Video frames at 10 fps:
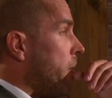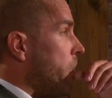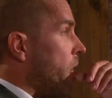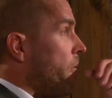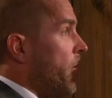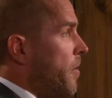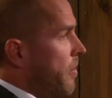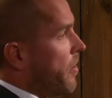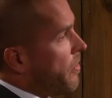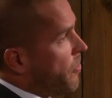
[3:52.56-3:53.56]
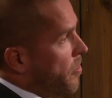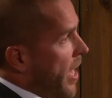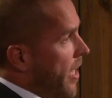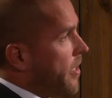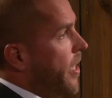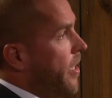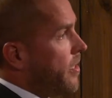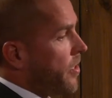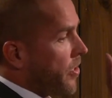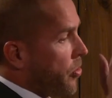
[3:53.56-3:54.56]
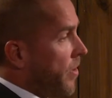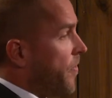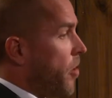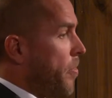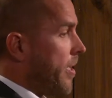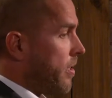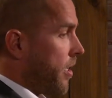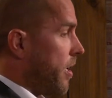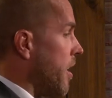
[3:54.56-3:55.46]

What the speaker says: So from 18 to 24, I basically